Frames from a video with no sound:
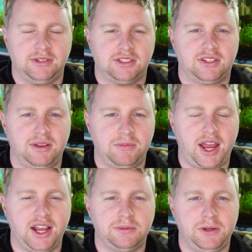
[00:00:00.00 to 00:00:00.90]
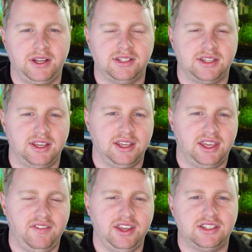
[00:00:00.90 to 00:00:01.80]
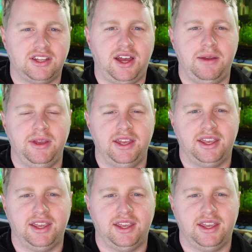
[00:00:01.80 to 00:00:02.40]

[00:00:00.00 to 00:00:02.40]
So in my experience, giving it time,